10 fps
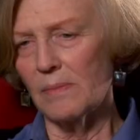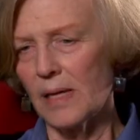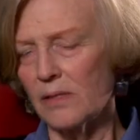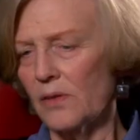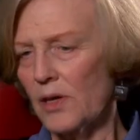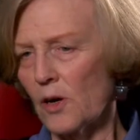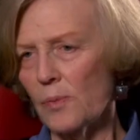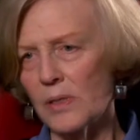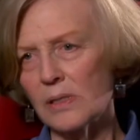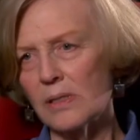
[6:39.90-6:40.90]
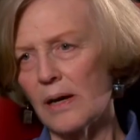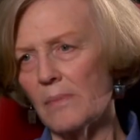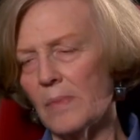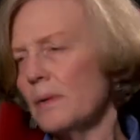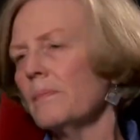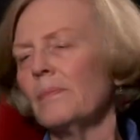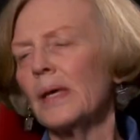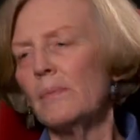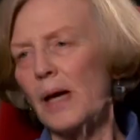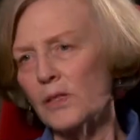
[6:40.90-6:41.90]
As a therapist, I'm a
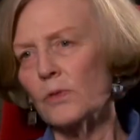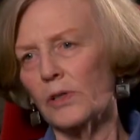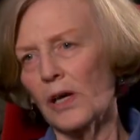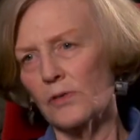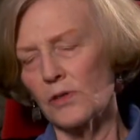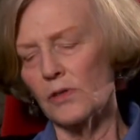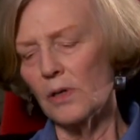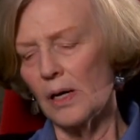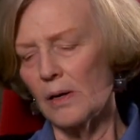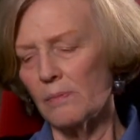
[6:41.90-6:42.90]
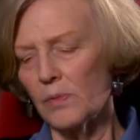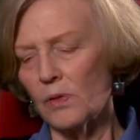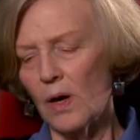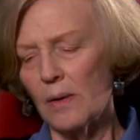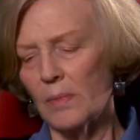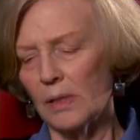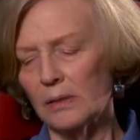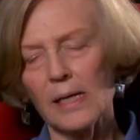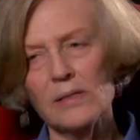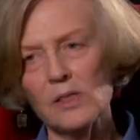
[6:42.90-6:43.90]
pastoral counselor, so I'm a
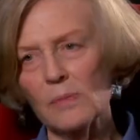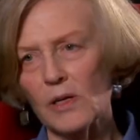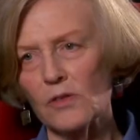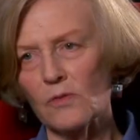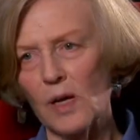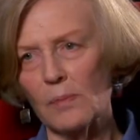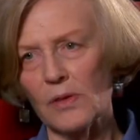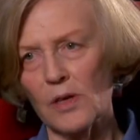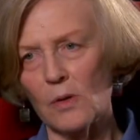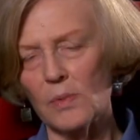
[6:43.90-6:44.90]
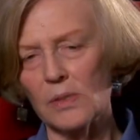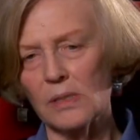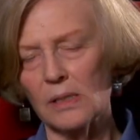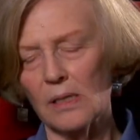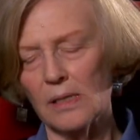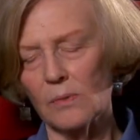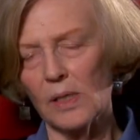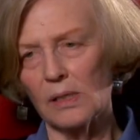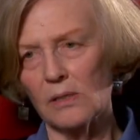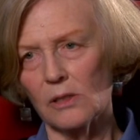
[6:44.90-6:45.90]
licensed marriage and family therapist, and as
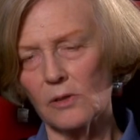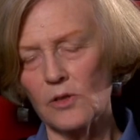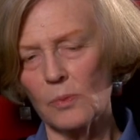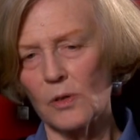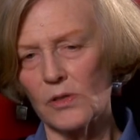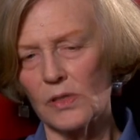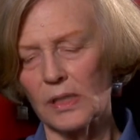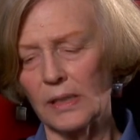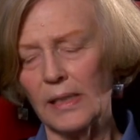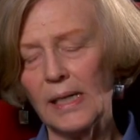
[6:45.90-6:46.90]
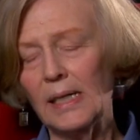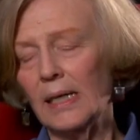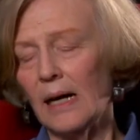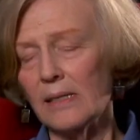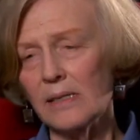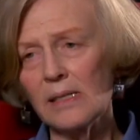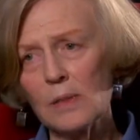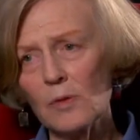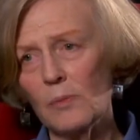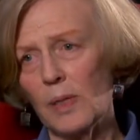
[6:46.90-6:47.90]
well as a clergy person. And I see a
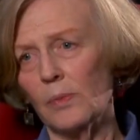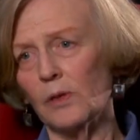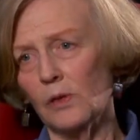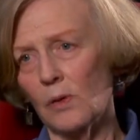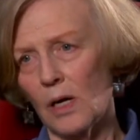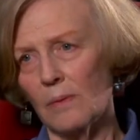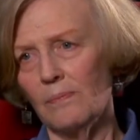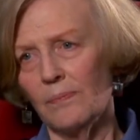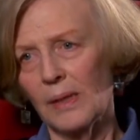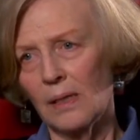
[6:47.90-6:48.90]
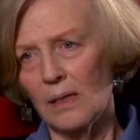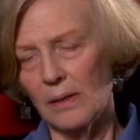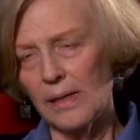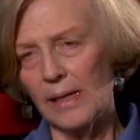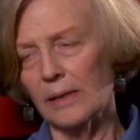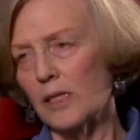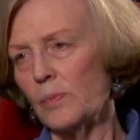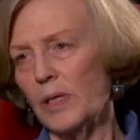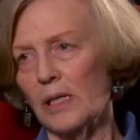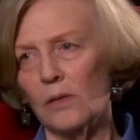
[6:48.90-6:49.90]
number of people who are gay and
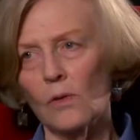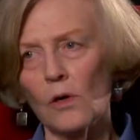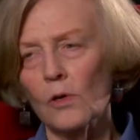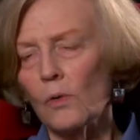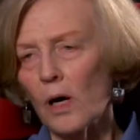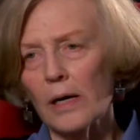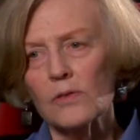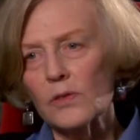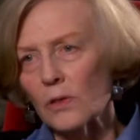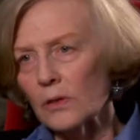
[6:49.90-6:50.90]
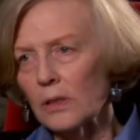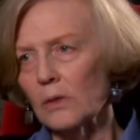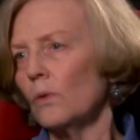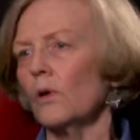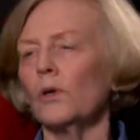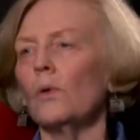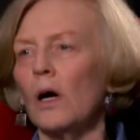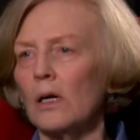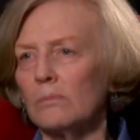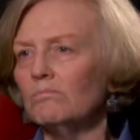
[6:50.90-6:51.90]
lesbian, or who are uncertain, or who
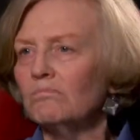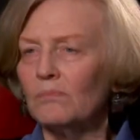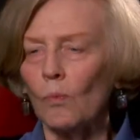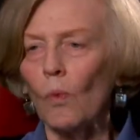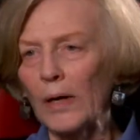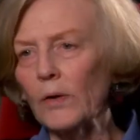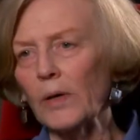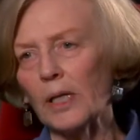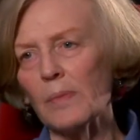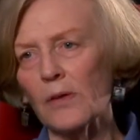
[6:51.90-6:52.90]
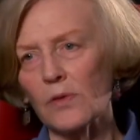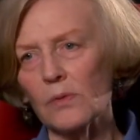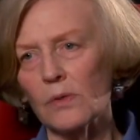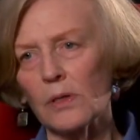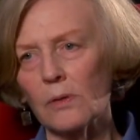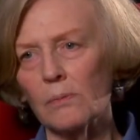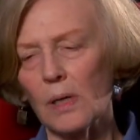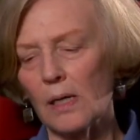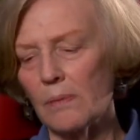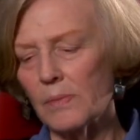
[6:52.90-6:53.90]
are wondering about their
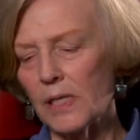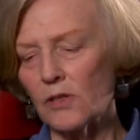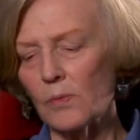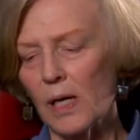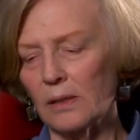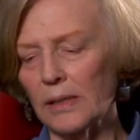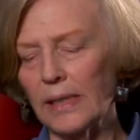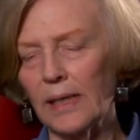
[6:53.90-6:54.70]
sexuality.